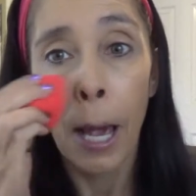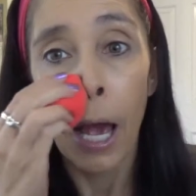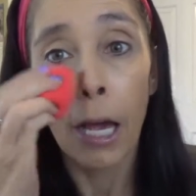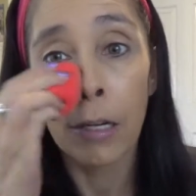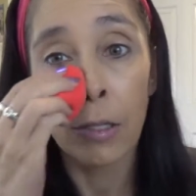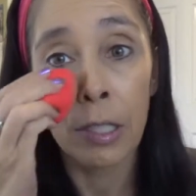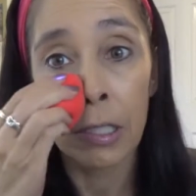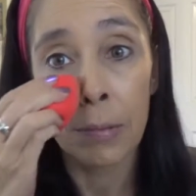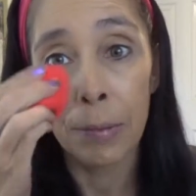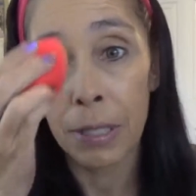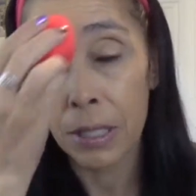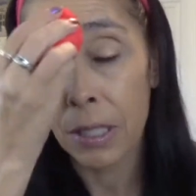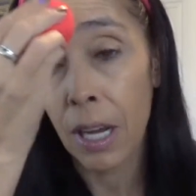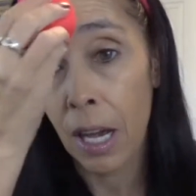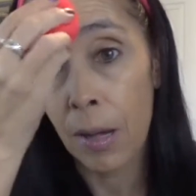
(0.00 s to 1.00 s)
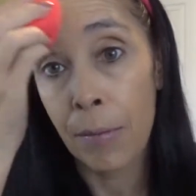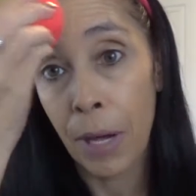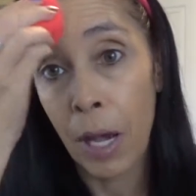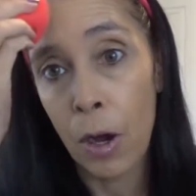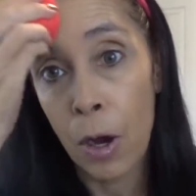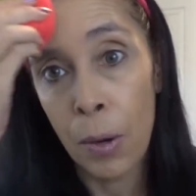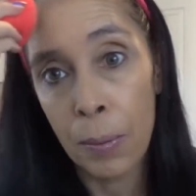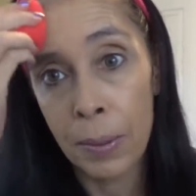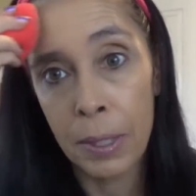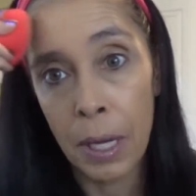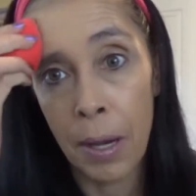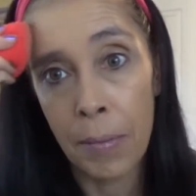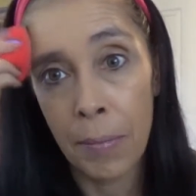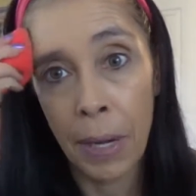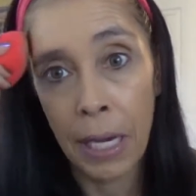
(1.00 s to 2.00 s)
at Christmas time, I open
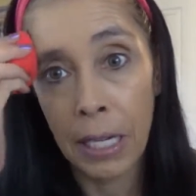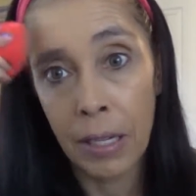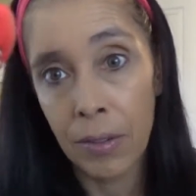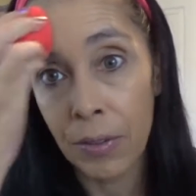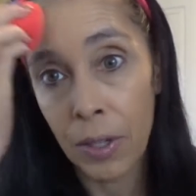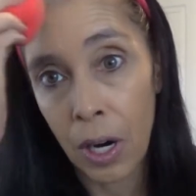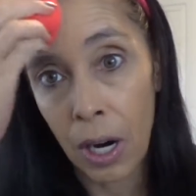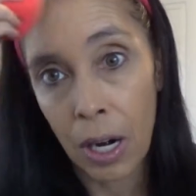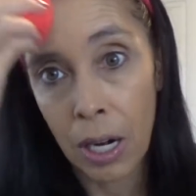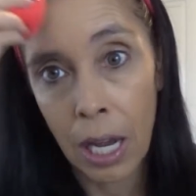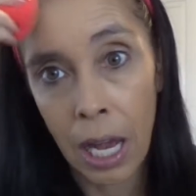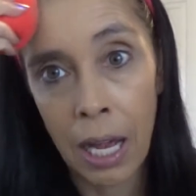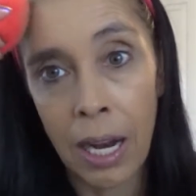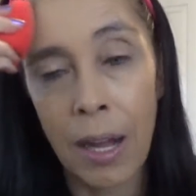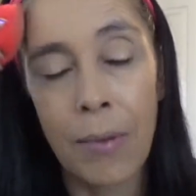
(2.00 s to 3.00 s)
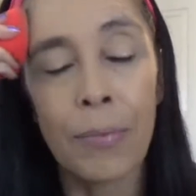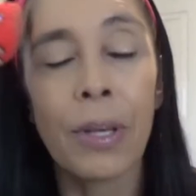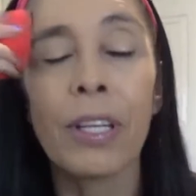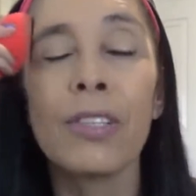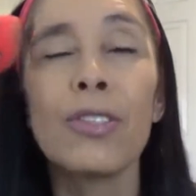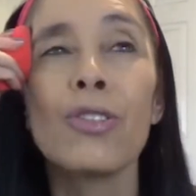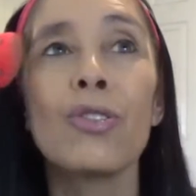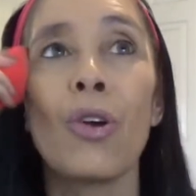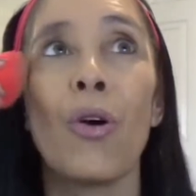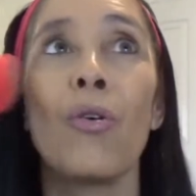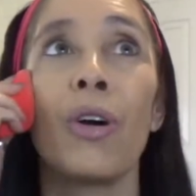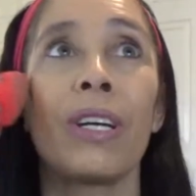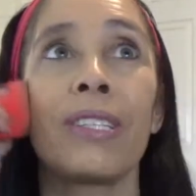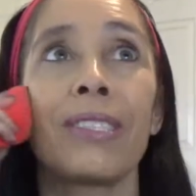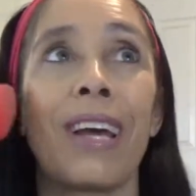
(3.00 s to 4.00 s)
up my gift card, and I'm like so
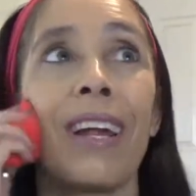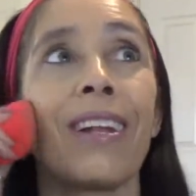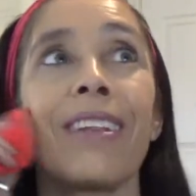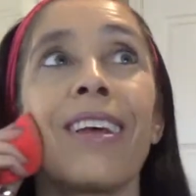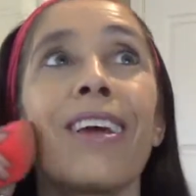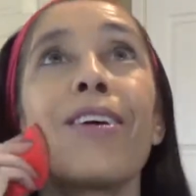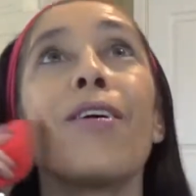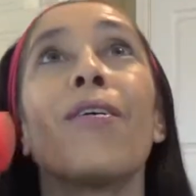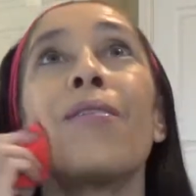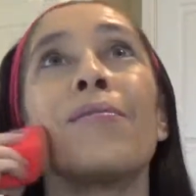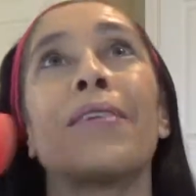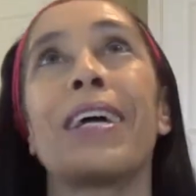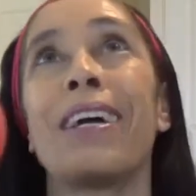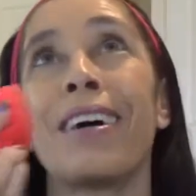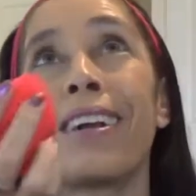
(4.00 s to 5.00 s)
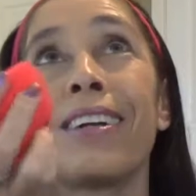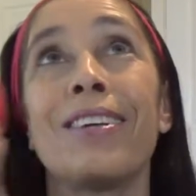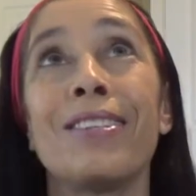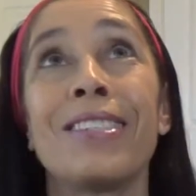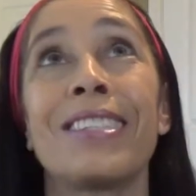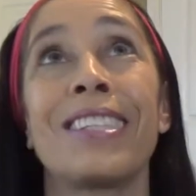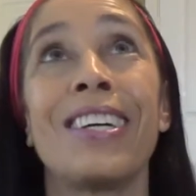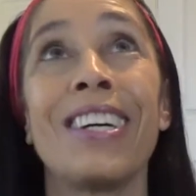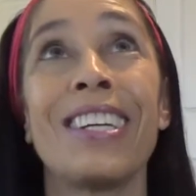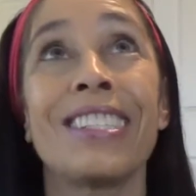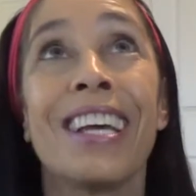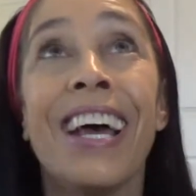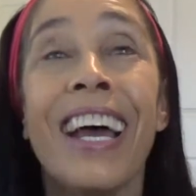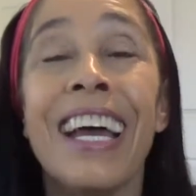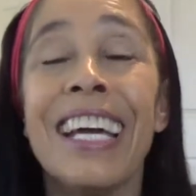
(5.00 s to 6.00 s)
excited. Like, oh my god, are you serious?
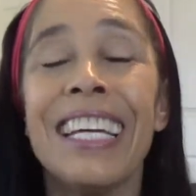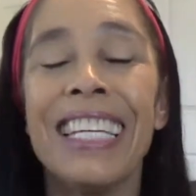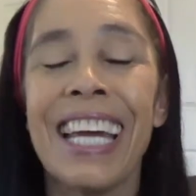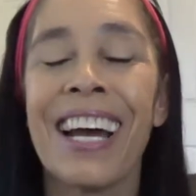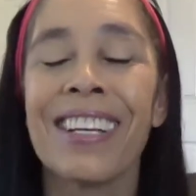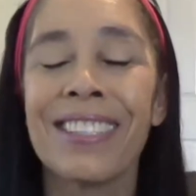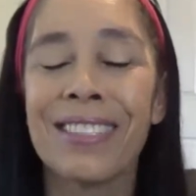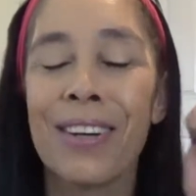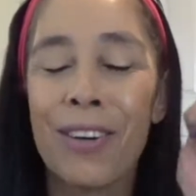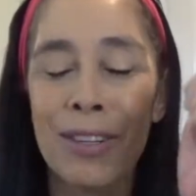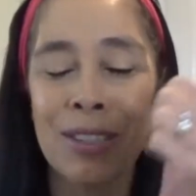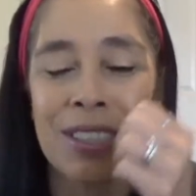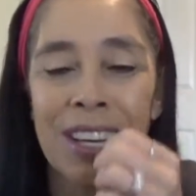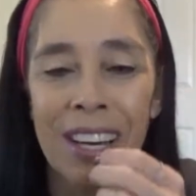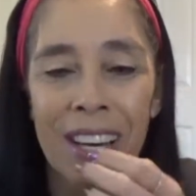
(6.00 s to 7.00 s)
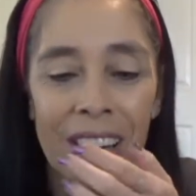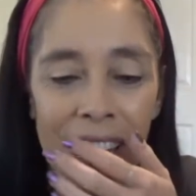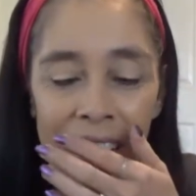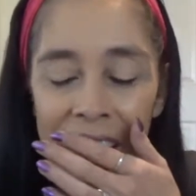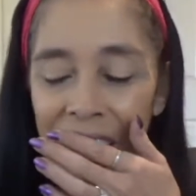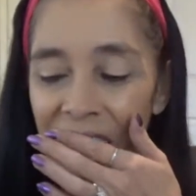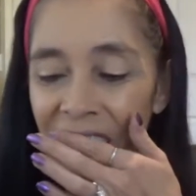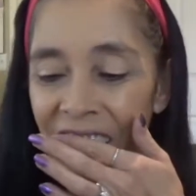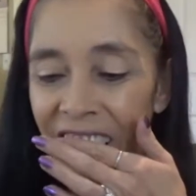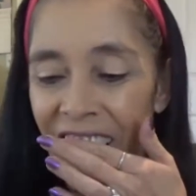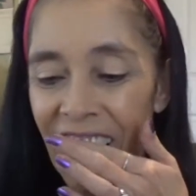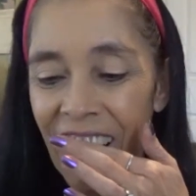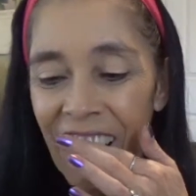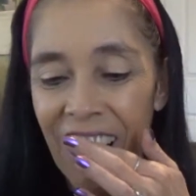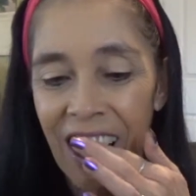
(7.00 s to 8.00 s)
Yes, Ulta. I
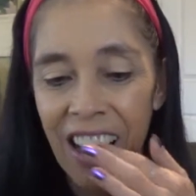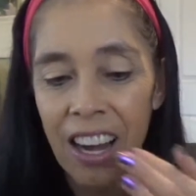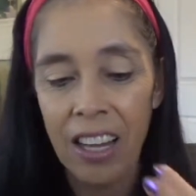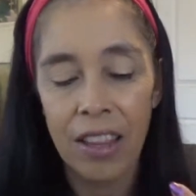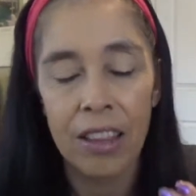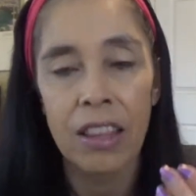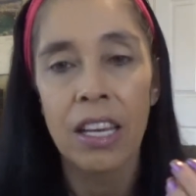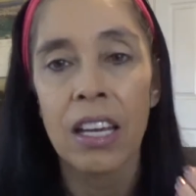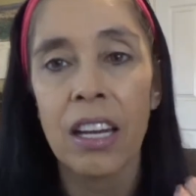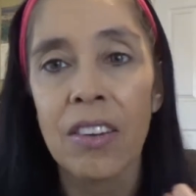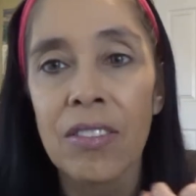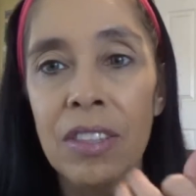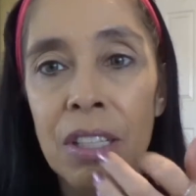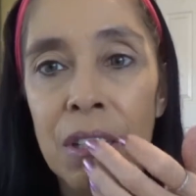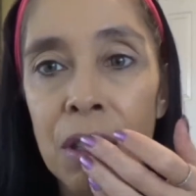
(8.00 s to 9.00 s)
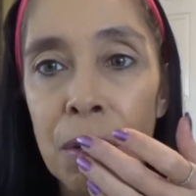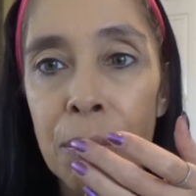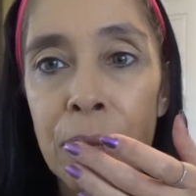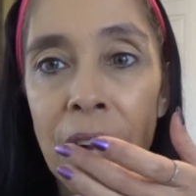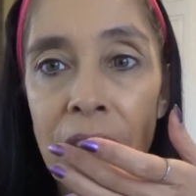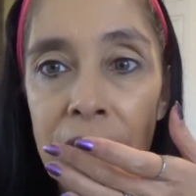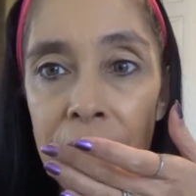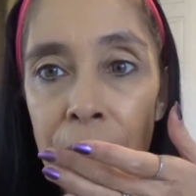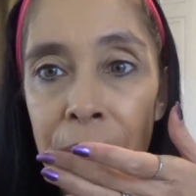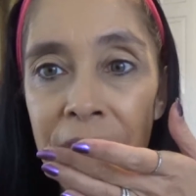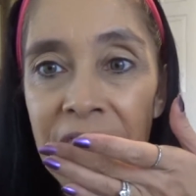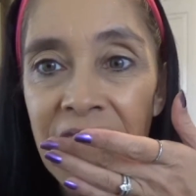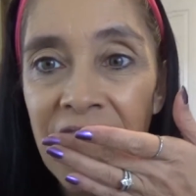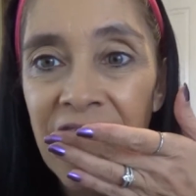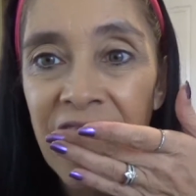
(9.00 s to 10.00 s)
think I have a little lip gloss on my
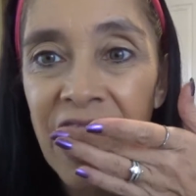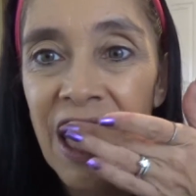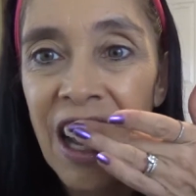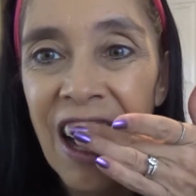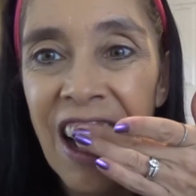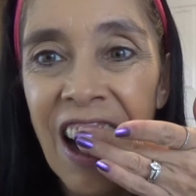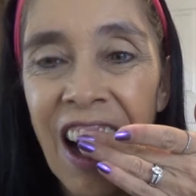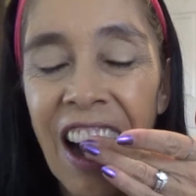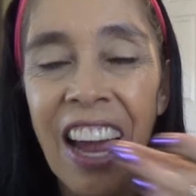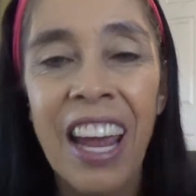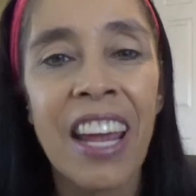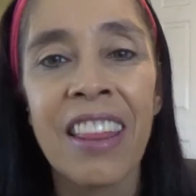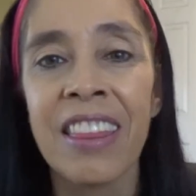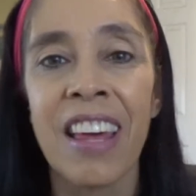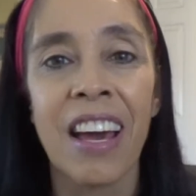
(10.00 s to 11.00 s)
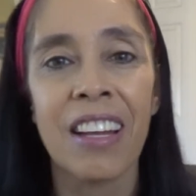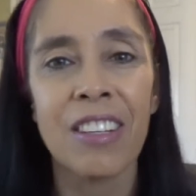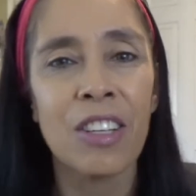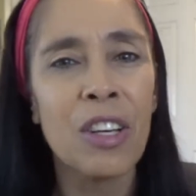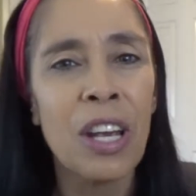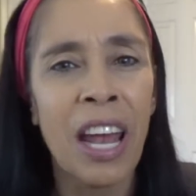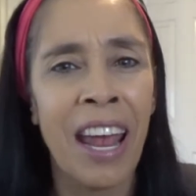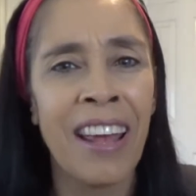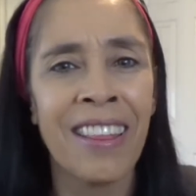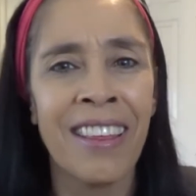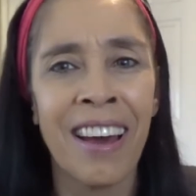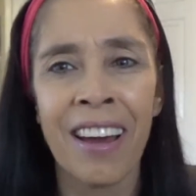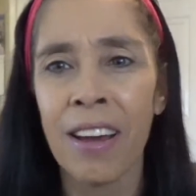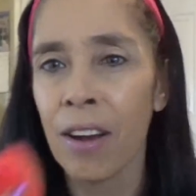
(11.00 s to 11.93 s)
teeth. I hate that. Don't you hate that?